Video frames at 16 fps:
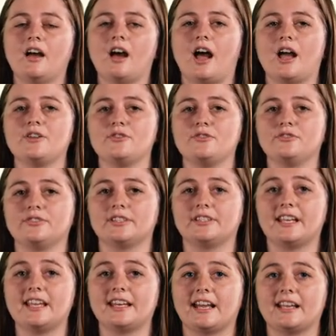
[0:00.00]
I use
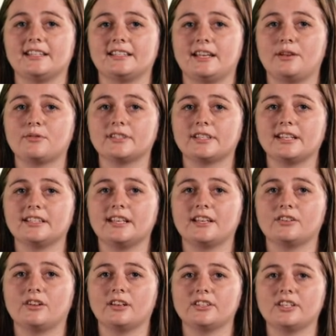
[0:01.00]
DNA sequencing
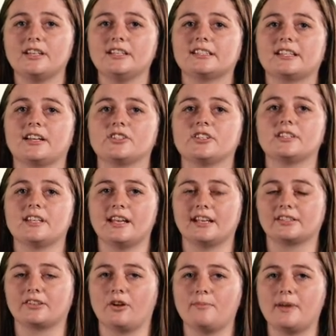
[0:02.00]
technology such as
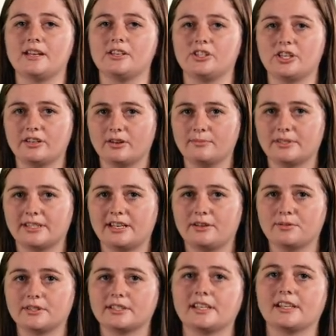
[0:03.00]
exome and genome
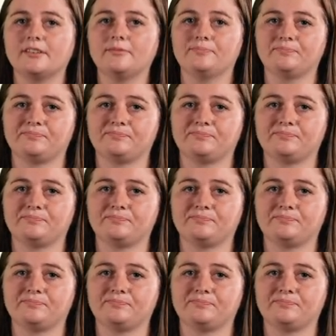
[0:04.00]
sequencing.